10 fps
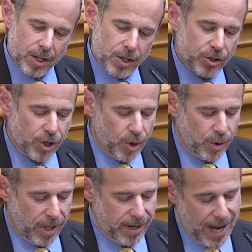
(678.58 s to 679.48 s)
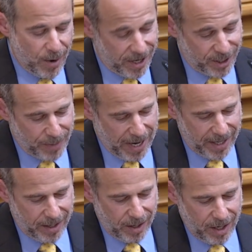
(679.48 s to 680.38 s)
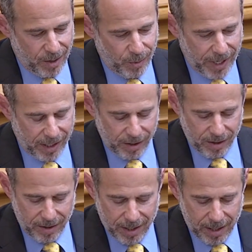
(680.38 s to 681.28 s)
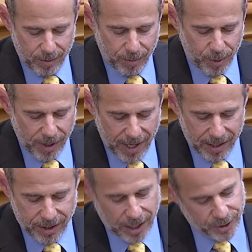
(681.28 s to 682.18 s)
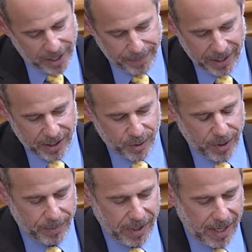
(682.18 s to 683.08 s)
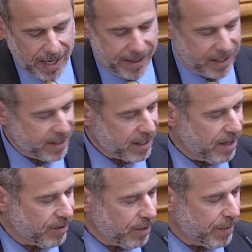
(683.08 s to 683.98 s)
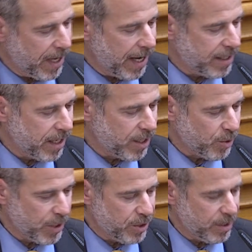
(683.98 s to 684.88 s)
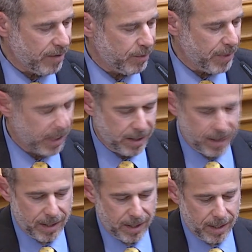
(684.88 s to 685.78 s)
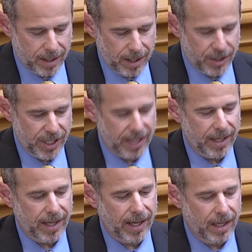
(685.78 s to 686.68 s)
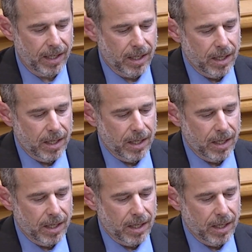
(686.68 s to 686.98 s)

So now on to my regular report. I'll try to make this quick, but a lot of things to cover, but I know we do have a big agenda ahead.